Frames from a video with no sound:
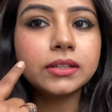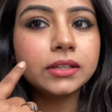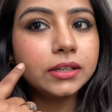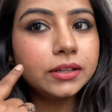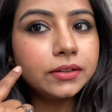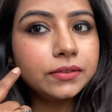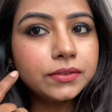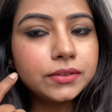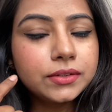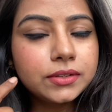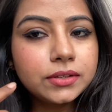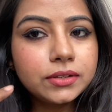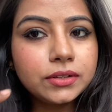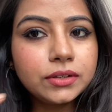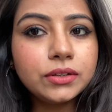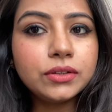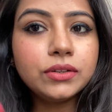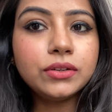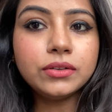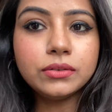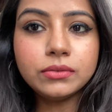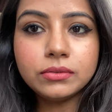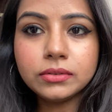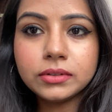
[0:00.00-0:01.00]
gives
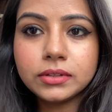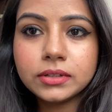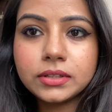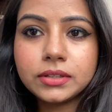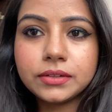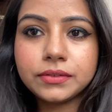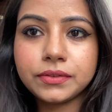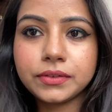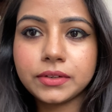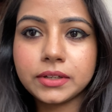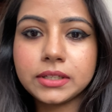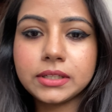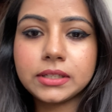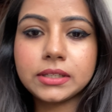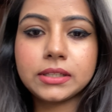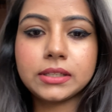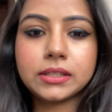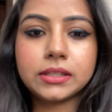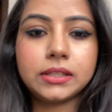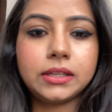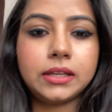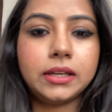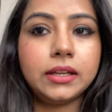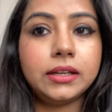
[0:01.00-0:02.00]
you the
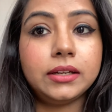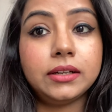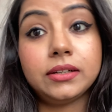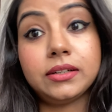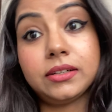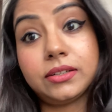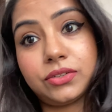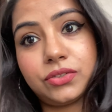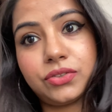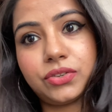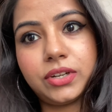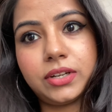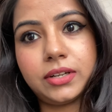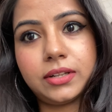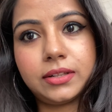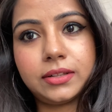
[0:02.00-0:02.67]
difference, and it is real.